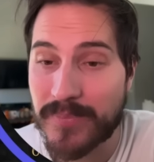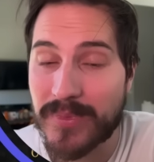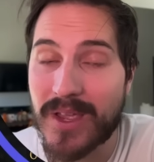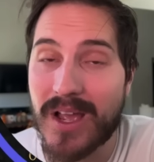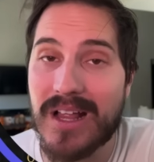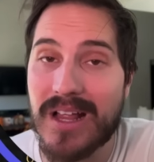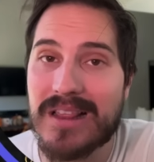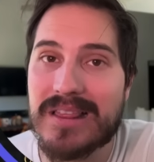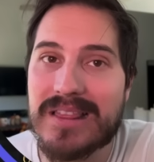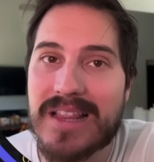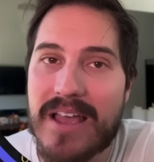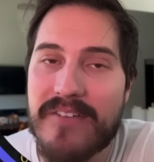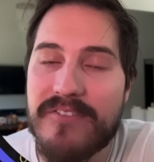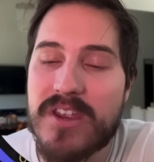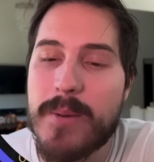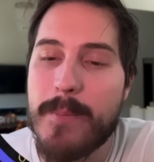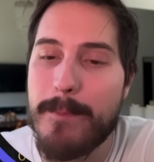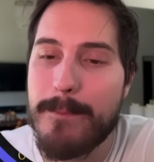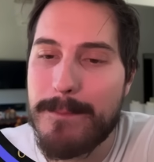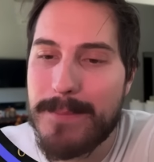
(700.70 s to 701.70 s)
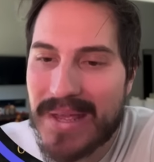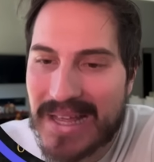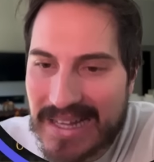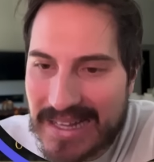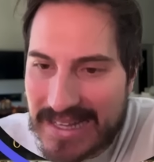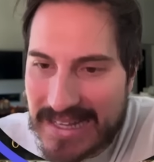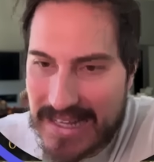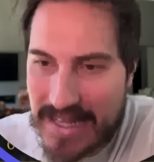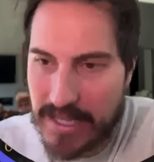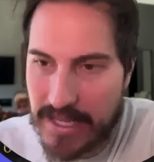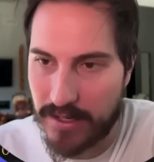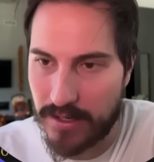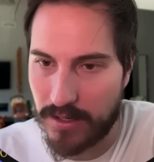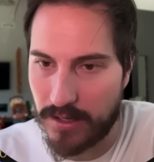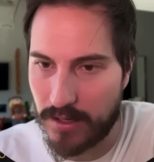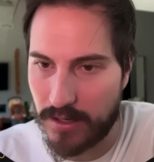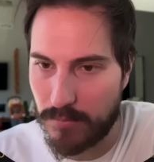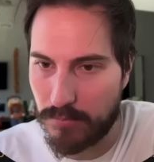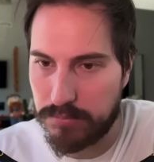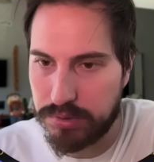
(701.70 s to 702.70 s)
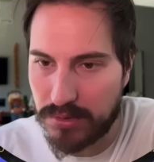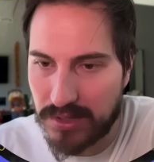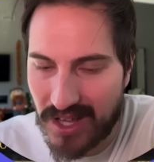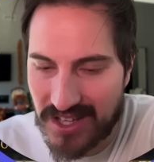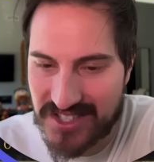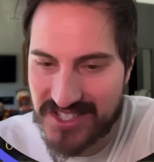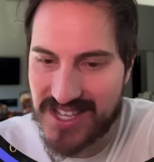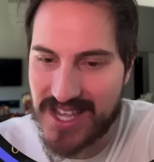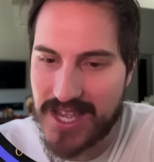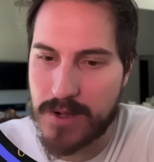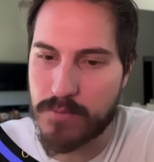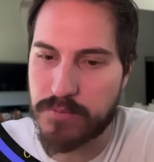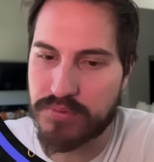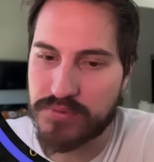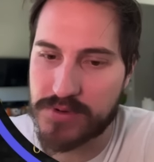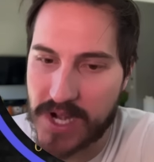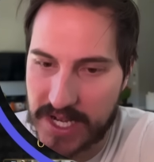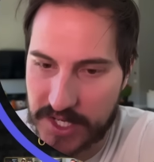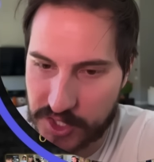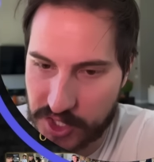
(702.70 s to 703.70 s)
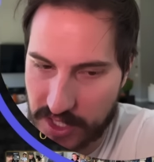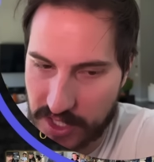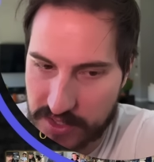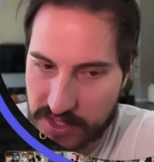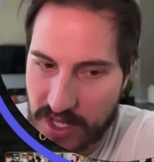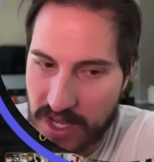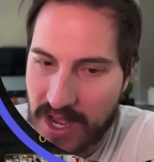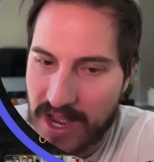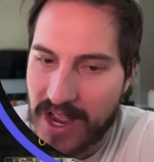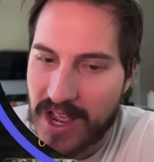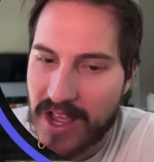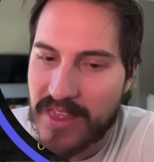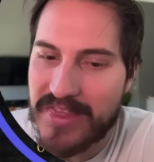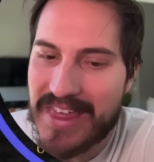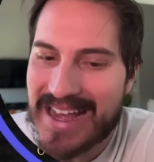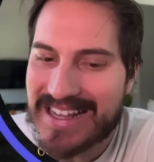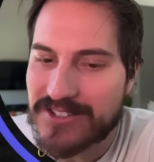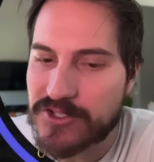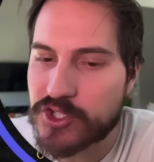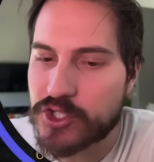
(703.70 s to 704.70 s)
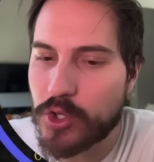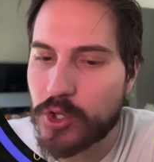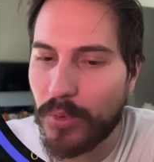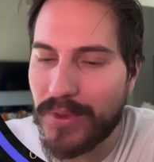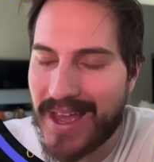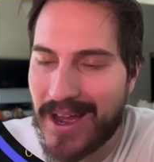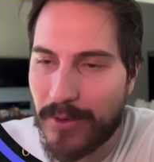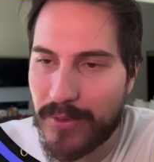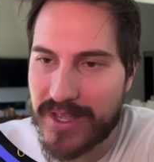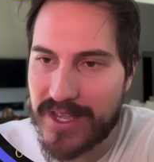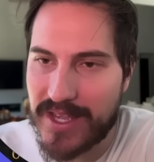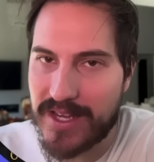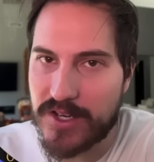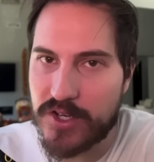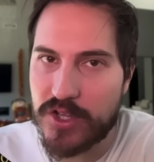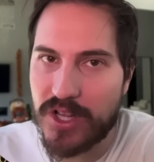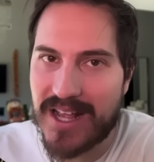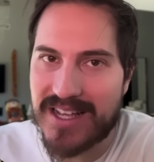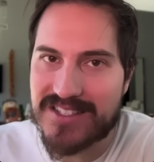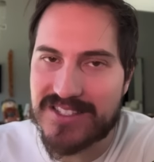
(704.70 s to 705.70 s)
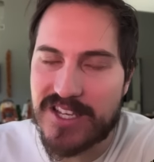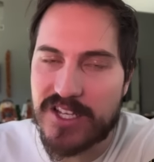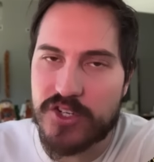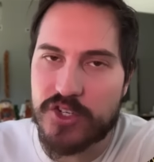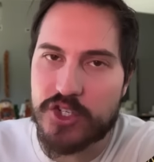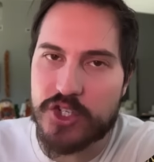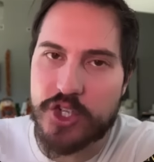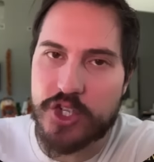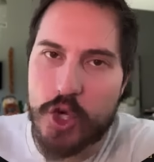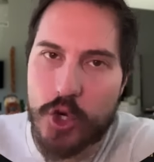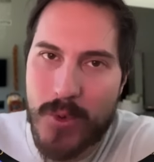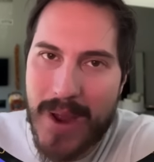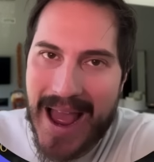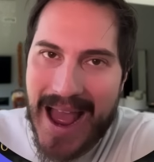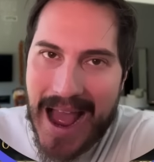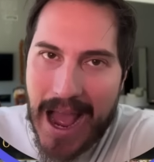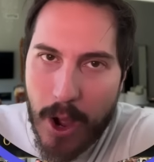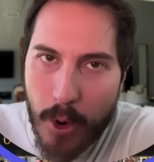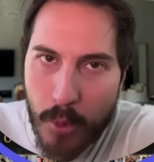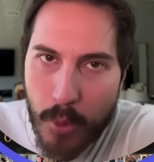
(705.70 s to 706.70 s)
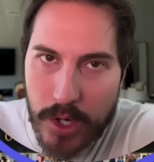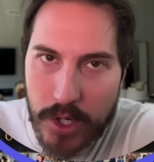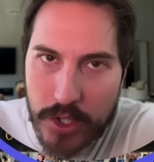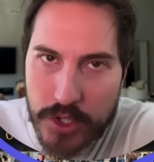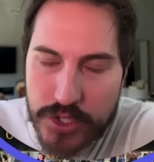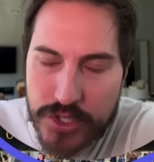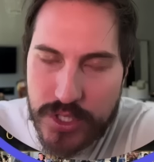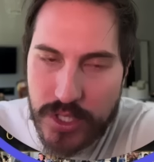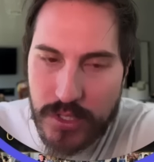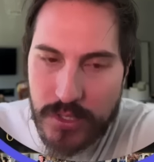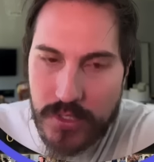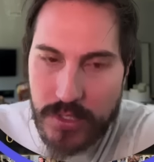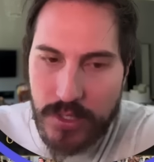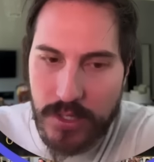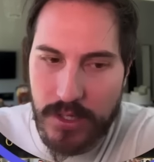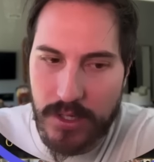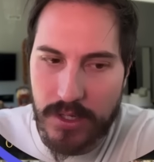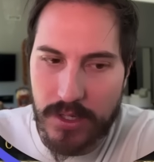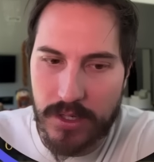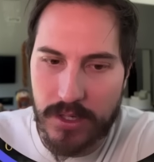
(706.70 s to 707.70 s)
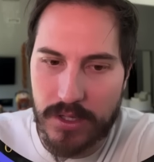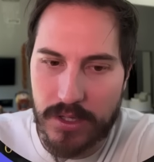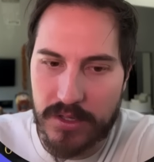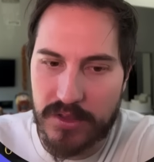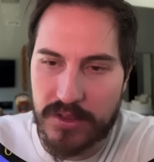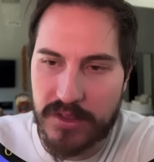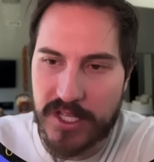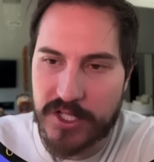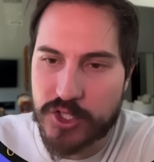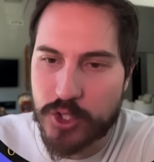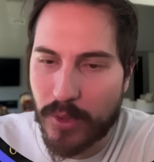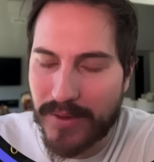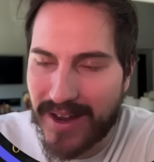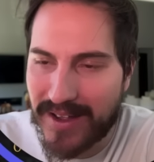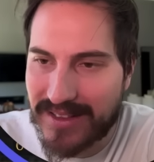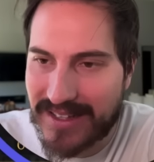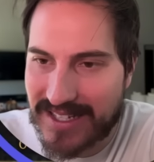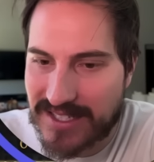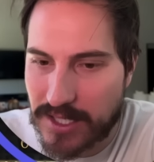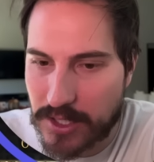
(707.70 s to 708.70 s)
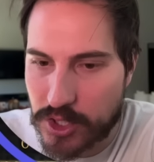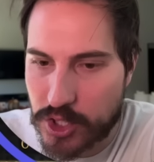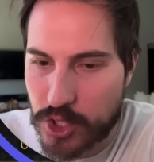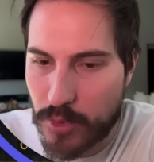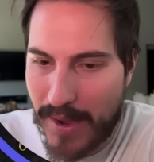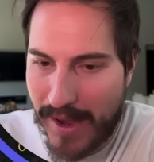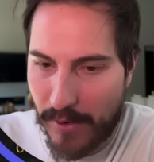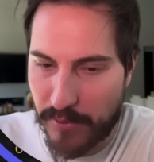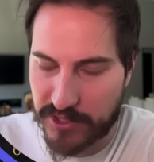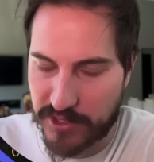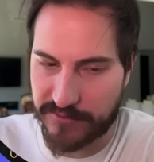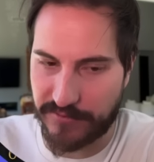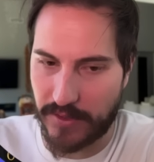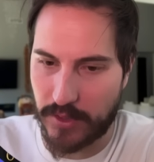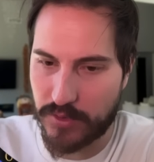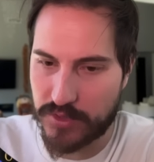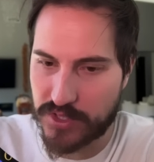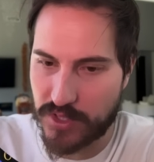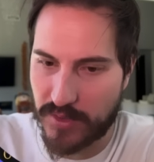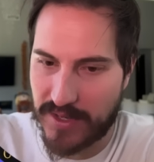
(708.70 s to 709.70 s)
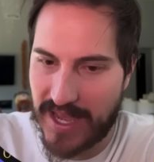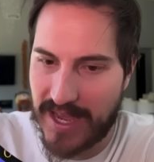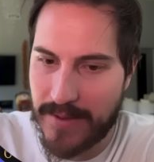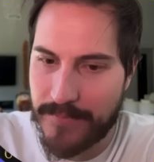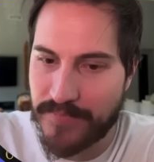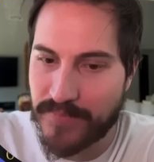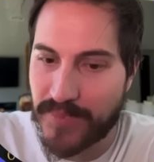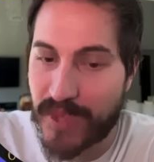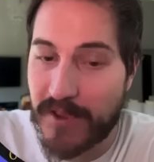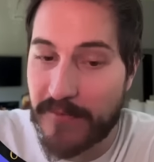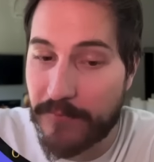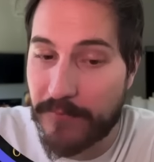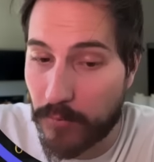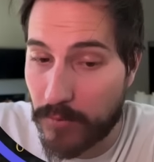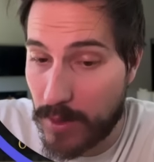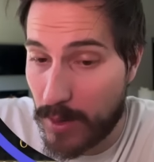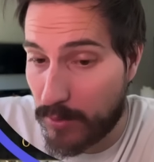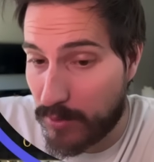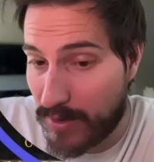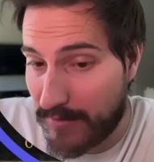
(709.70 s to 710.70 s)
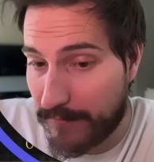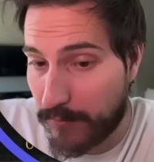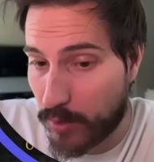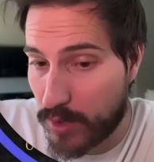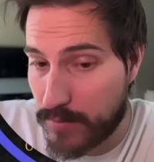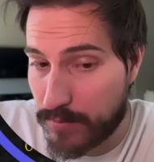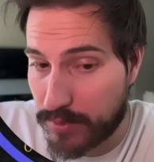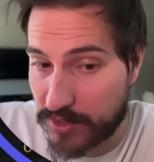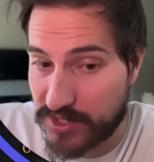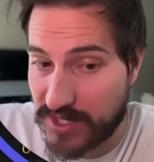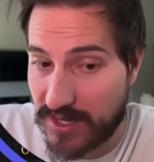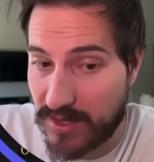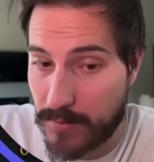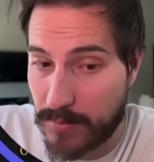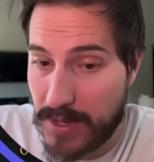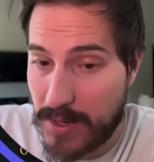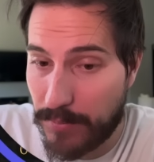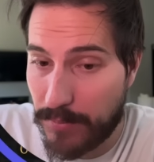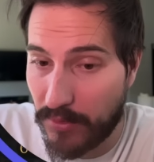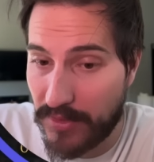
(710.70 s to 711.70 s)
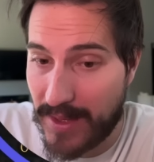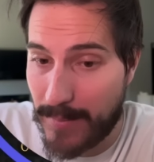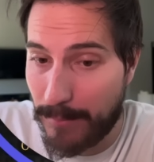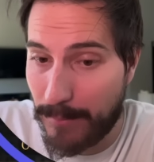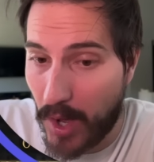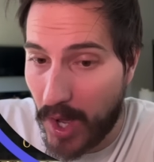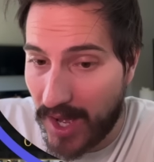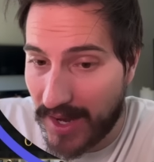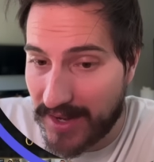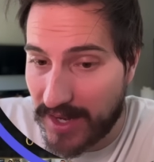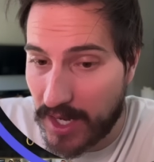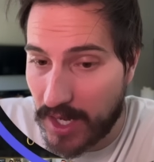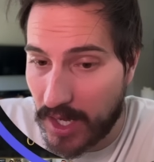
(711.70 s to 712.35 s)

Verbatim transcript: 11 billion plus impressions. That sold out in less than 2 hours. They sold out in less than 2 hours, folks, okay? And around 40% of the people that bought